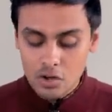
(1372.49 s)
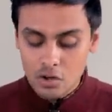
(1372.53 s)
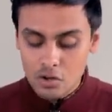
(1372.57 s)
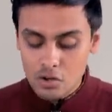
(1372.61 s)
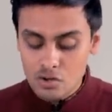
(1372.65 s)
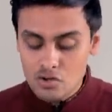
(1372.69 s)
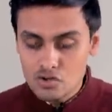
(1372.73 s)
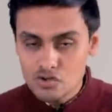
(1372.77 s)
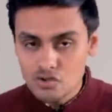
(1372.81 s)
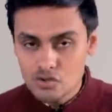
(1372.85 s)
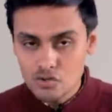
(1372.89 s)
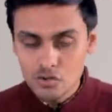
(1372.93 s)

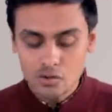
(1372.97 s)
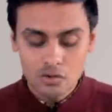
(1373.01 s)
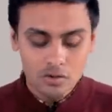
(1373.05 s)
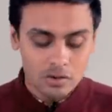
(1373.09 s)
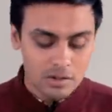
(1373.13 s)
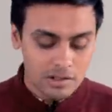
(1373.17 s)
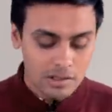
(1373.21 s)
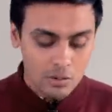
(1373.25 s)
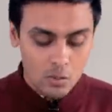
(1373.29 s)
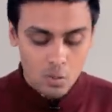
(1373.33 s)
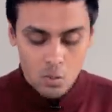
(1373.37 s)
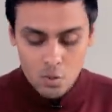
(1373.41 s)

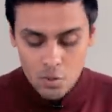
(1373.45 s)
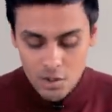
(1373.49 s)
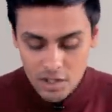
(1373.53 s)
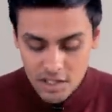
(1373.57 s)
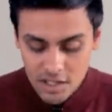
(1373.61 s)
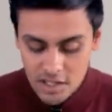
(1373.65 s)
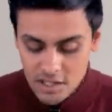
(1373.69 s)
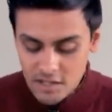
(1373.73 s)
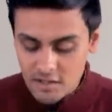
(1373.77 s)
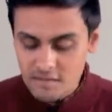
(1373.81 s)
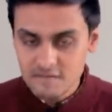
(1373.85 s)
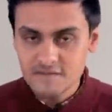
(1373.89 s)
control the
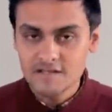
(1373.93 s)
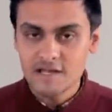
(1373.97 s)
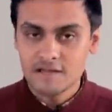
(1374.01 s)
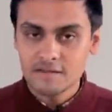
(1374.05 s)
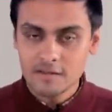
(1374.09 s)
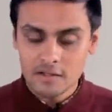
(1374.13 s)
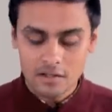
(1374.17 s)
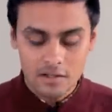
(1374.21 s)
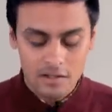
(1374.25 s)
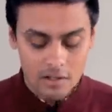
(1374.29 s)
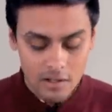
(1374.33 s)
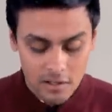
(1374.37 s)
waves
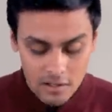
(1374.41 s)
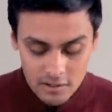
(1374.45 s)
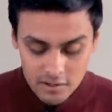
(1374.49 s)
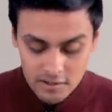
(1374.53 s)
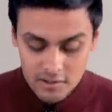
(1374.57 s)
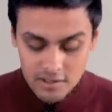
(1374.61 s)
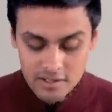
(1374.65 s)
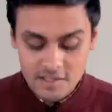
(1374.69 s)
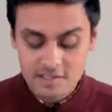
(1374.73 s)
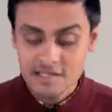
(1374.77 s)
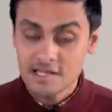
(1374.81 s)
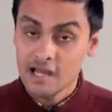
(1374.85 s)
and the
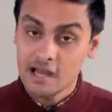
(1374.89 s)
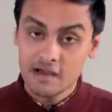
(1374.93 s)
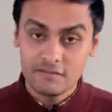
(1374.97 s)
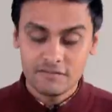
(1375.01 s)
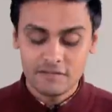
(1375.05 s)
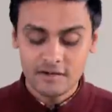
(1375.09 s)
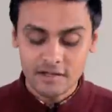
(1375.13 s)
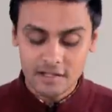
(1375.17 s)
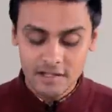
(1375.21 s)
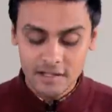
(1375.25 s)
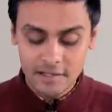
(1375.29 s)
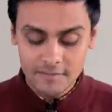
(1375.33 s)
colors
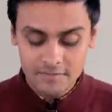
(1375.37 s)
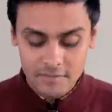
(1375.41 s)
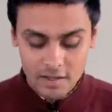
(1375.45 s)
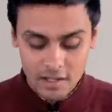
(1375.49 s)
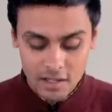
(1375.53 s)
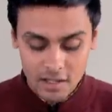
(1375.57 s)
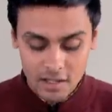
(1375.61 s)
afaile.